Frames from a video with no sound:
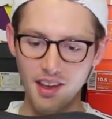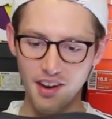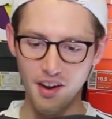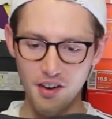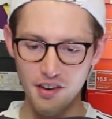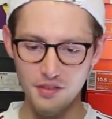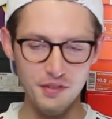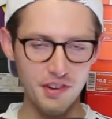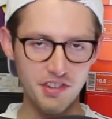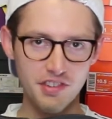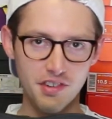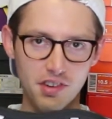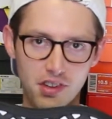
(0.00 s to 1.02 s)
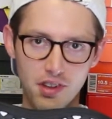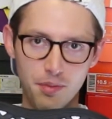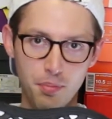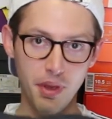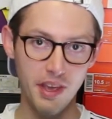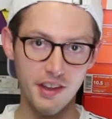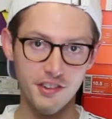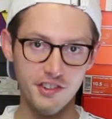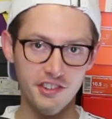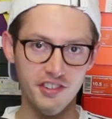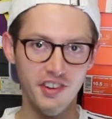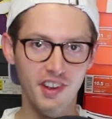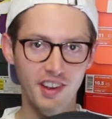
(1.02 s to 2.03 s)
an artificial
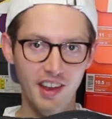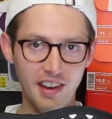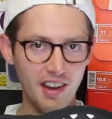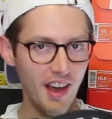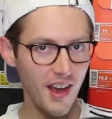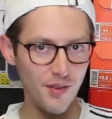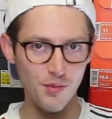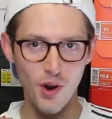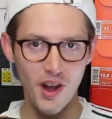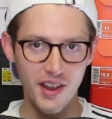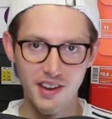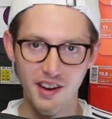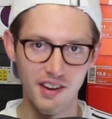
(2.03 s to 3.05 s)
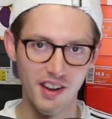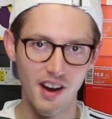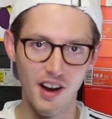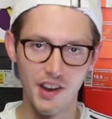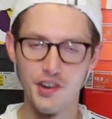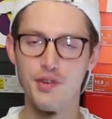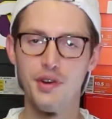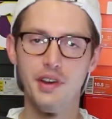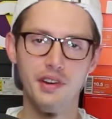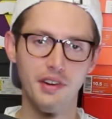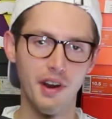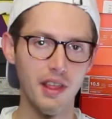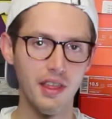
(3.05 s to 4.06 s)
pitch and not walking on
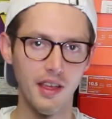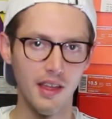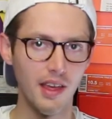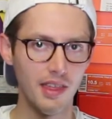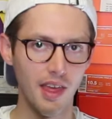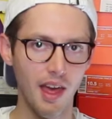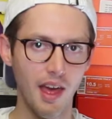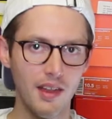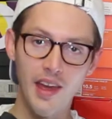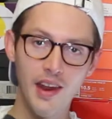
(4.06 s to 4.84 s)
concrete or anything like that.